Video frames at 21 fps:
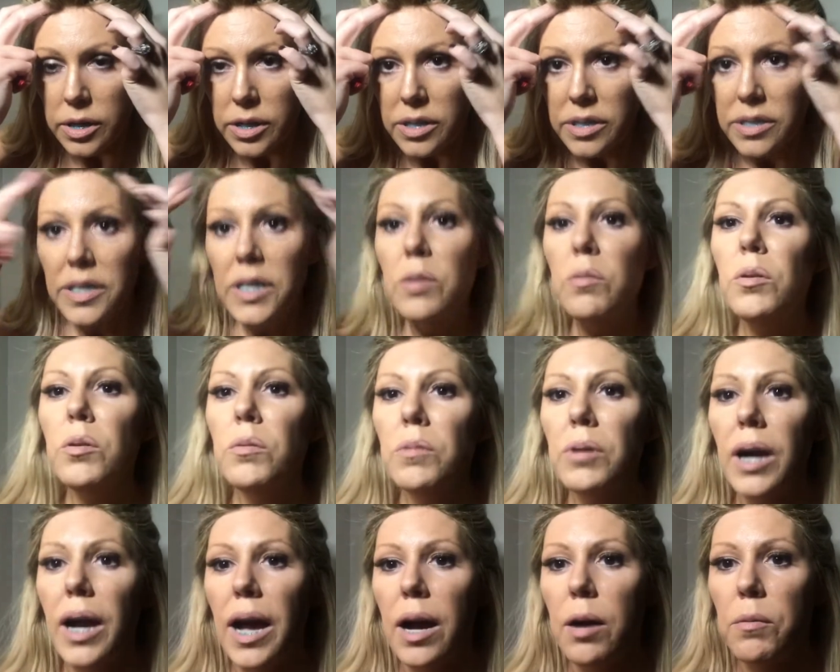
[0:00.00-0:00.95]
To see where
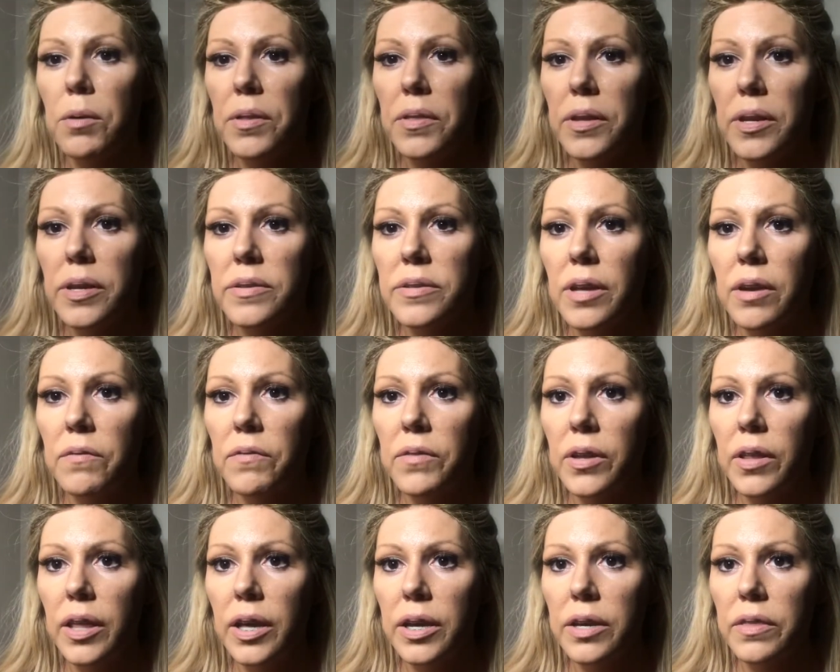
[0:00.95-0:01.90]
we're at with this, I
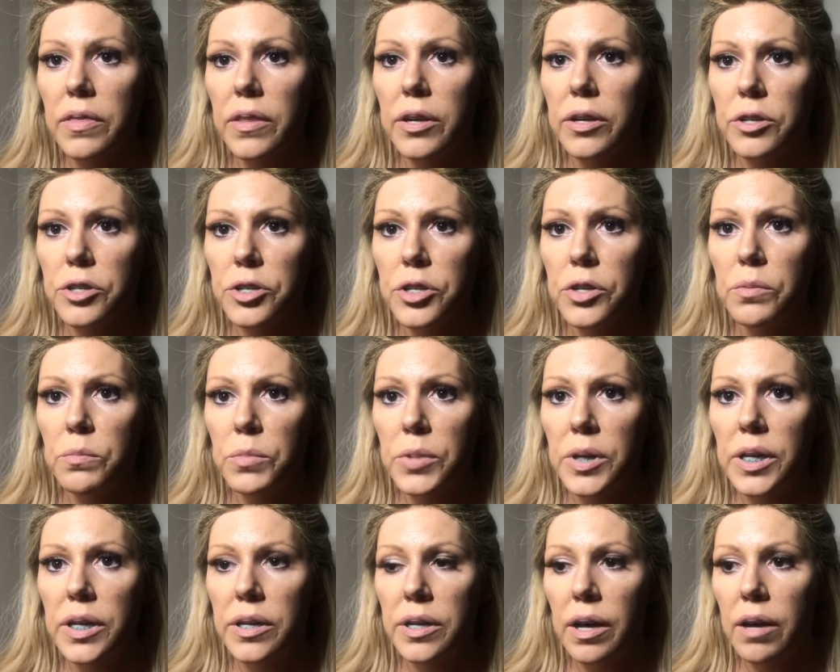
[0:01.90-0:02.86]
feel like there should
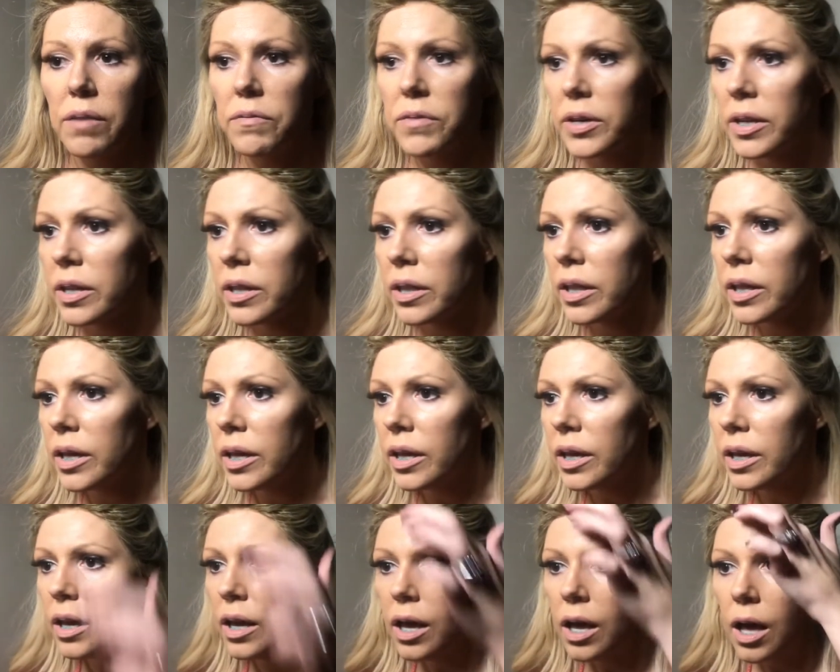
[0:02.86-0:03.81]
be
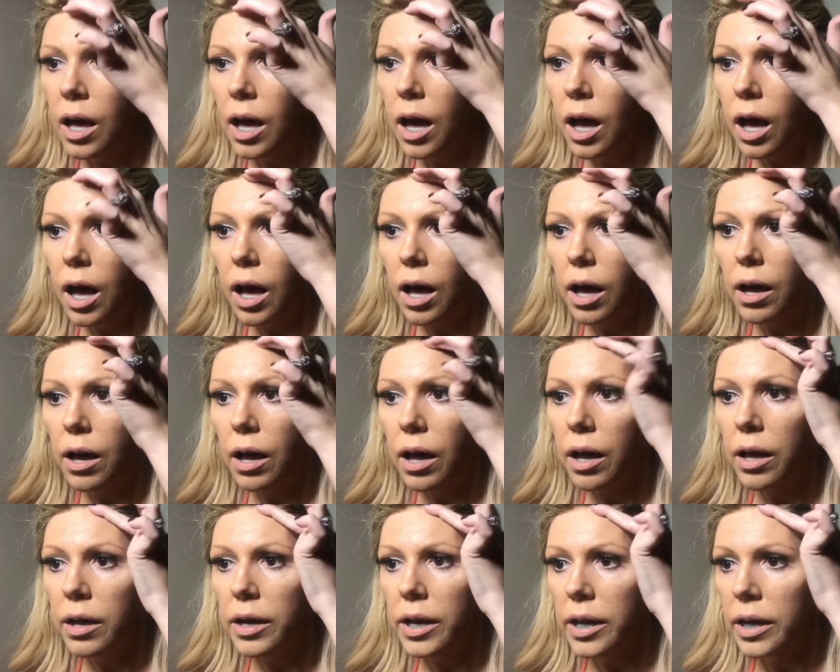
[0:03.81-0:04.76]
definitely
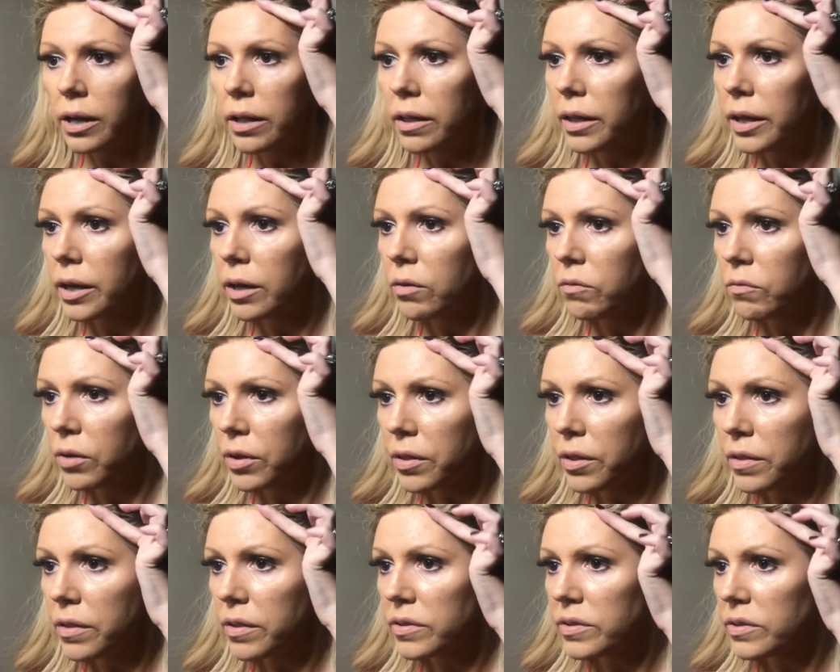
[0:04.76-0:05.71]
an inkling of
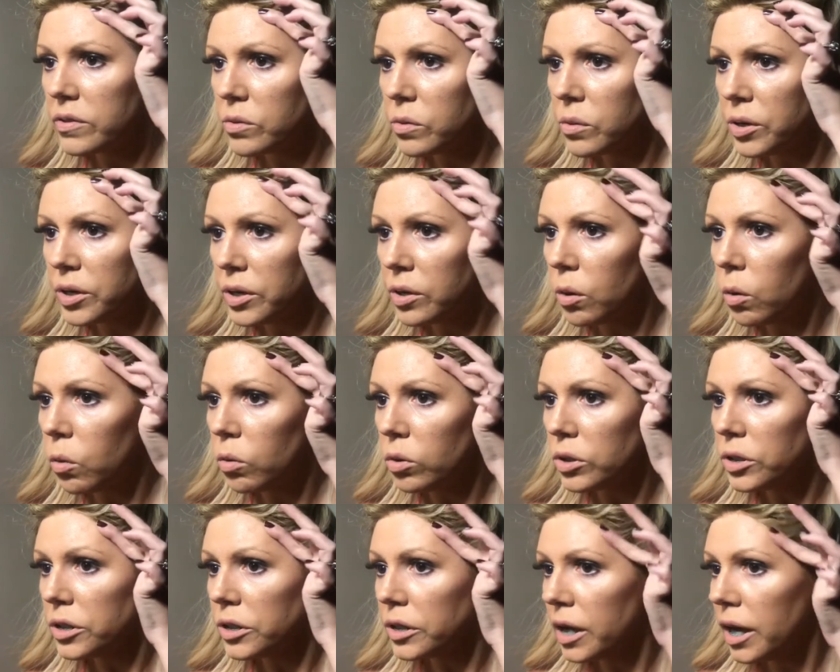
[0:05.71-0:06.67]
whether this is going to
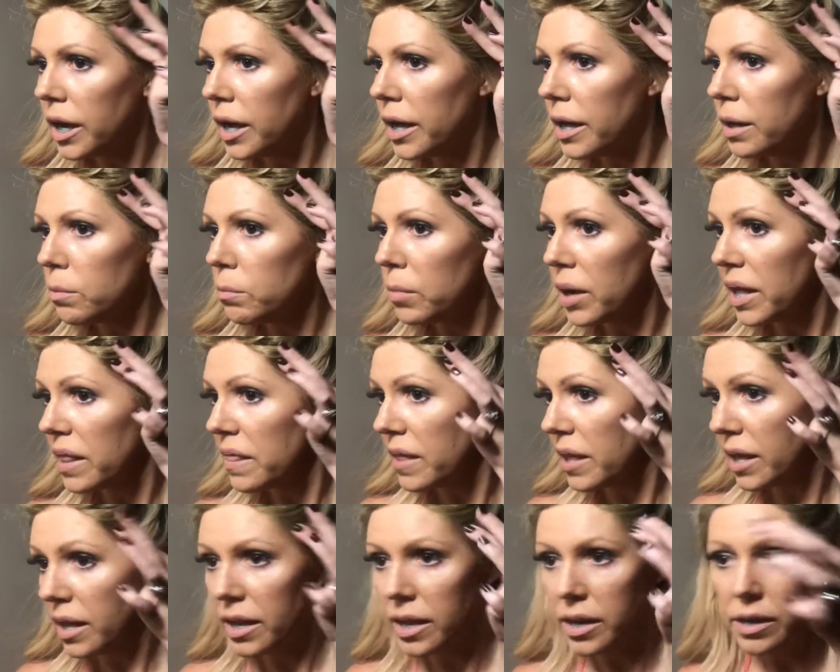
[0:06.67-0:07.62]
hold or not by
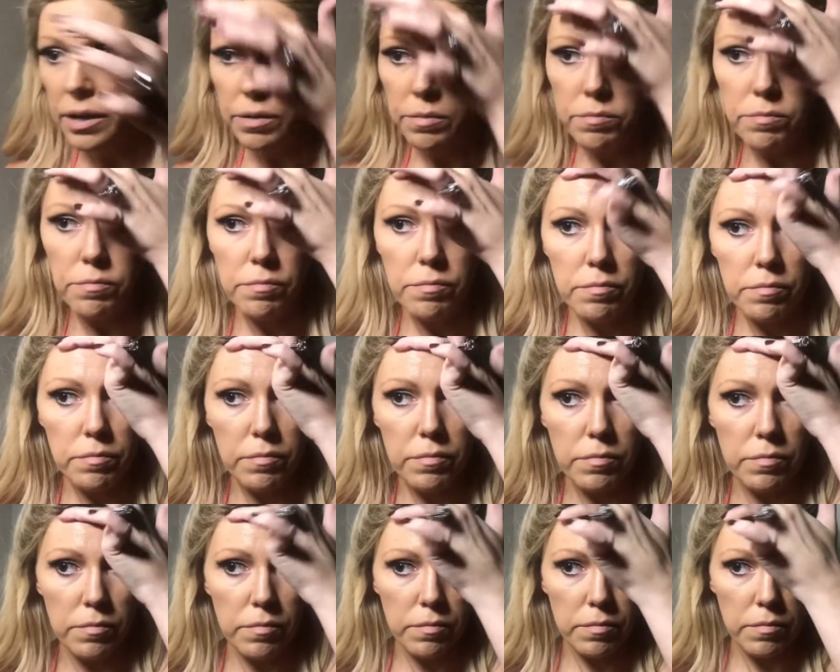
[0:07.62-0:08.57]
then.
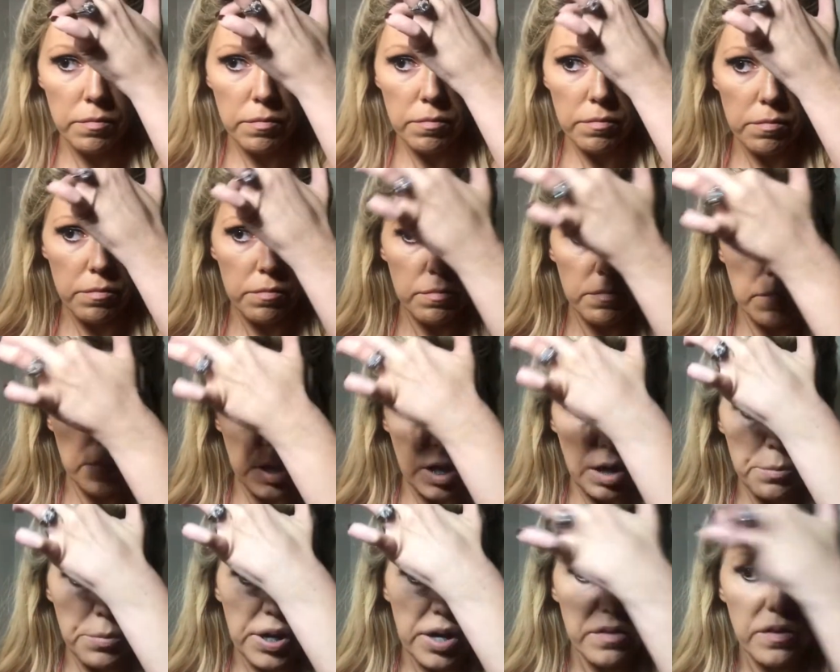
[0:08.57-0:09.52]

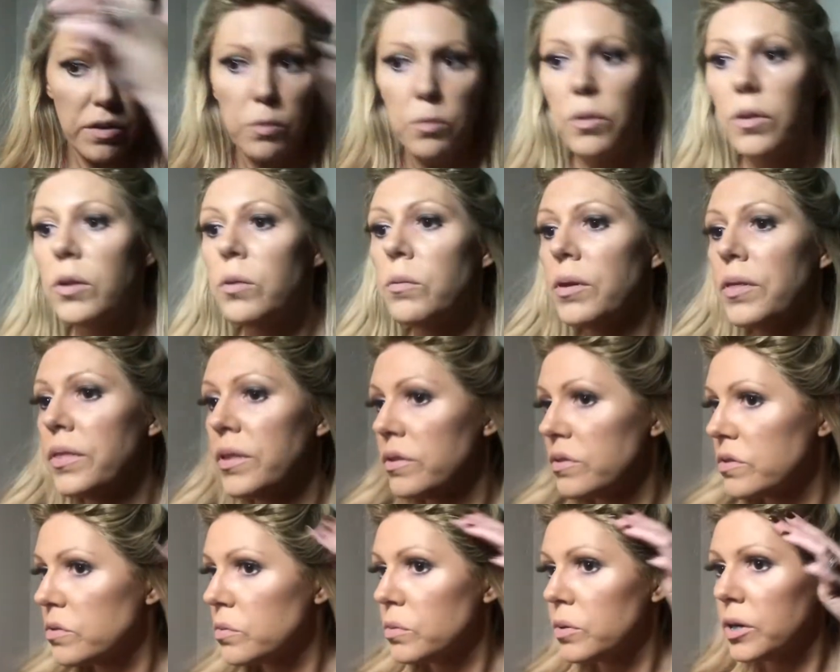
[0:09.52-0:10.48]
And because I really want
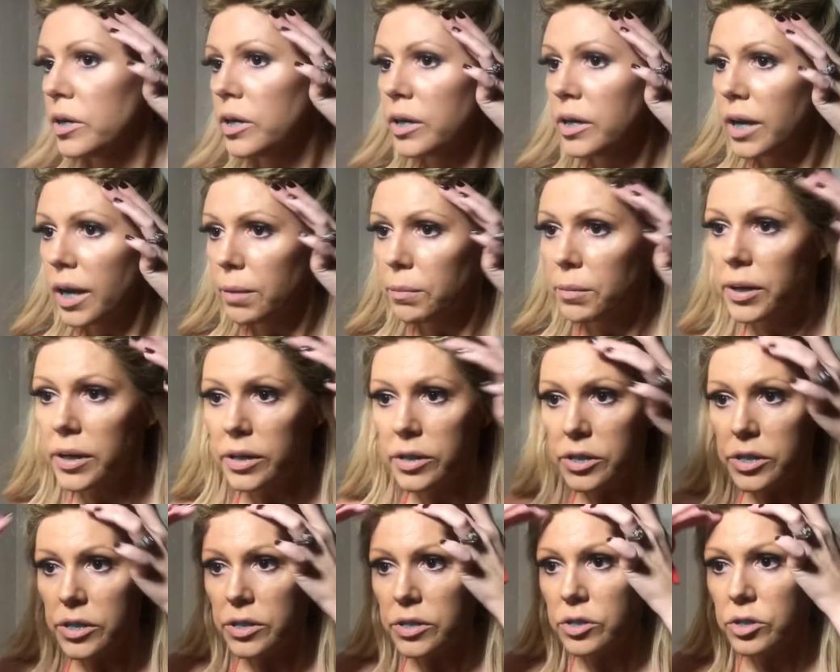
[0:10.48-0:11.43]
this to work, I'm gonna
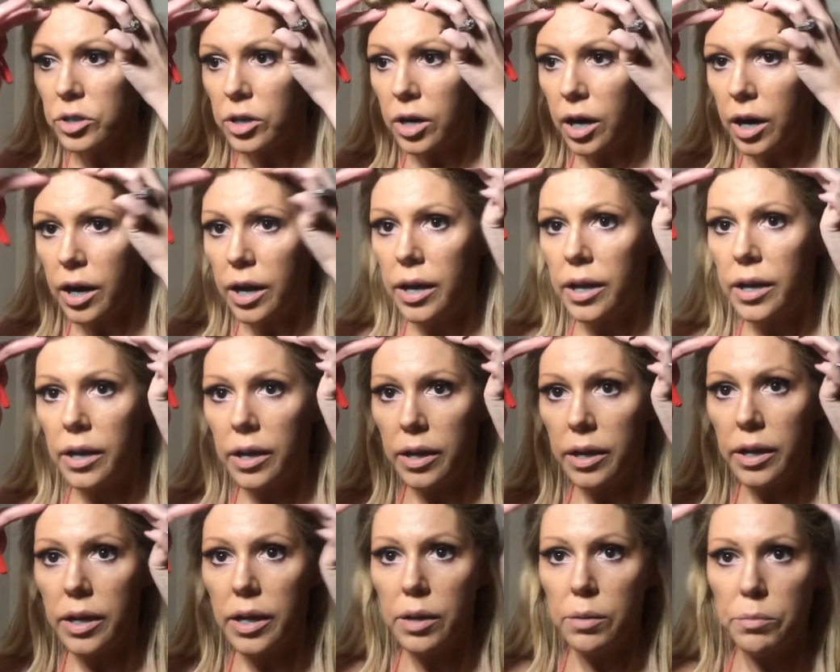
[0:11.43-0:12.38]
just try
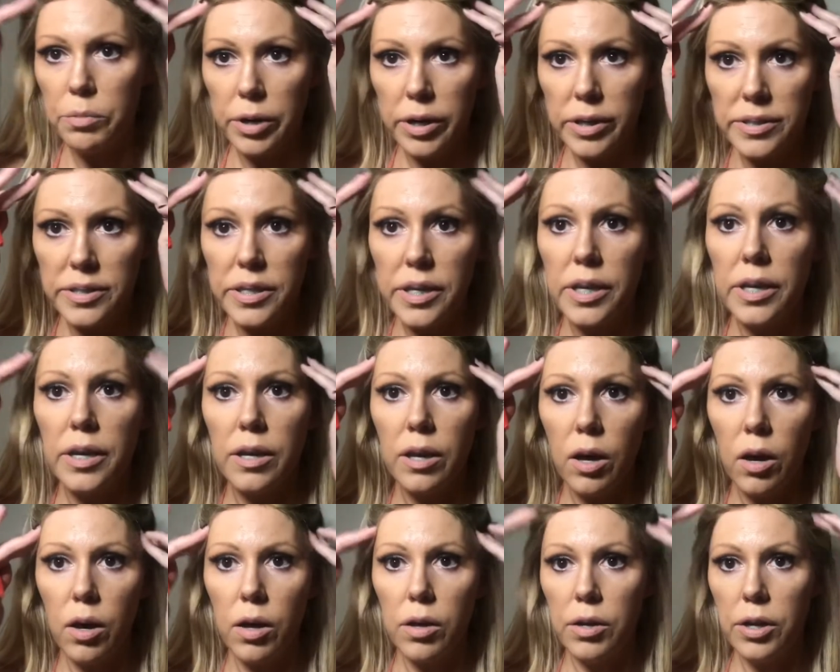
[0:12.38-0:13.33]
and keep
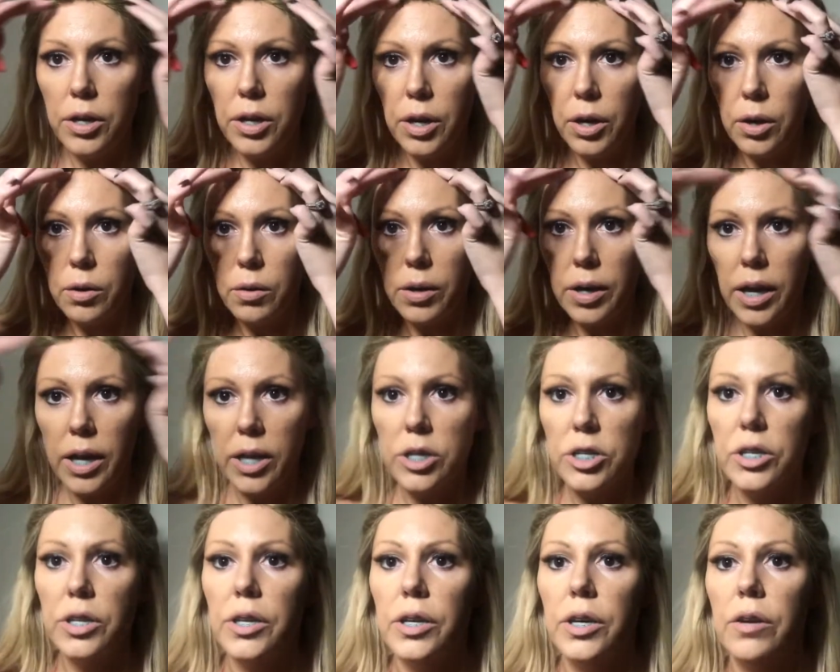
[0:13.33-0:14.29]
pressing, you know,
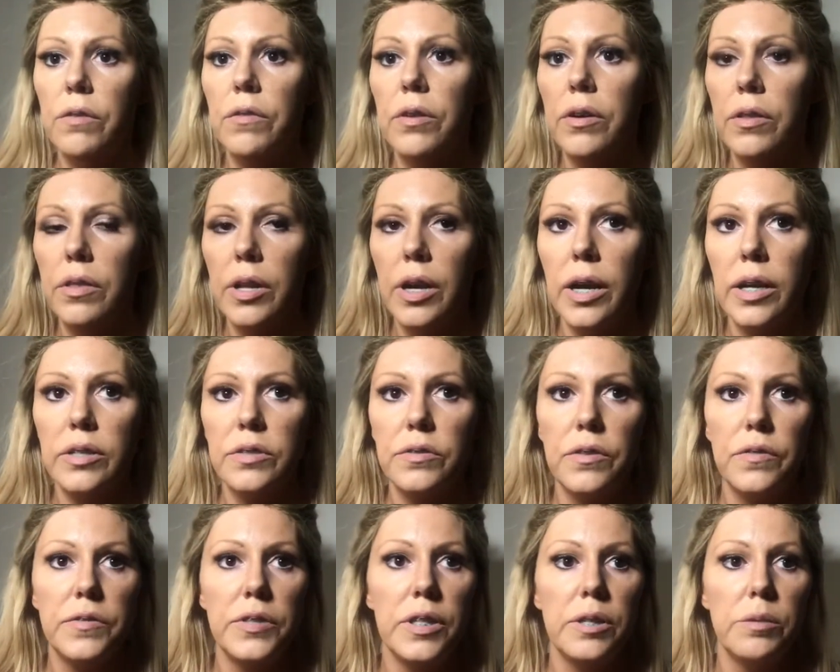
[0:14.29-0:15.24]
occasionally over the next
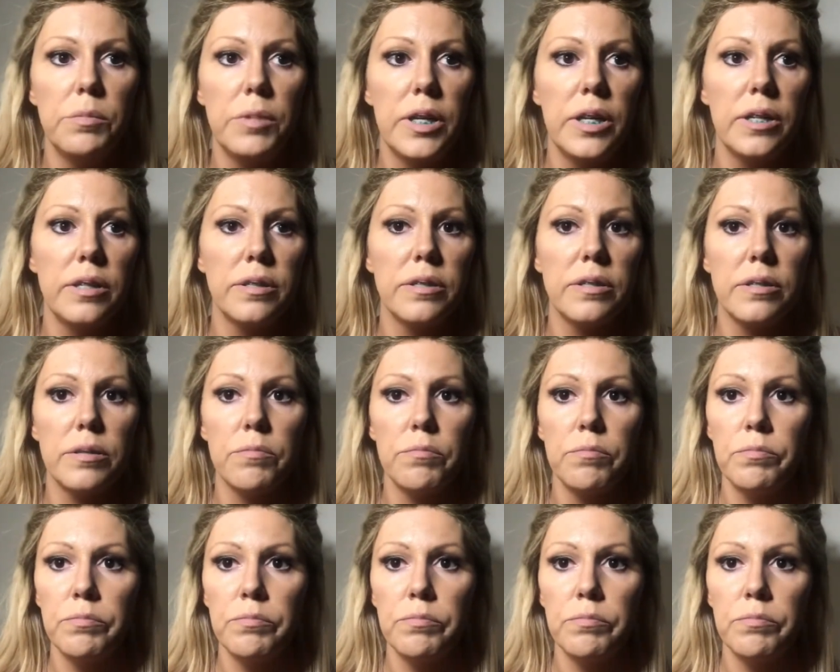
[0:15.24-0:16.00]
15 minutes.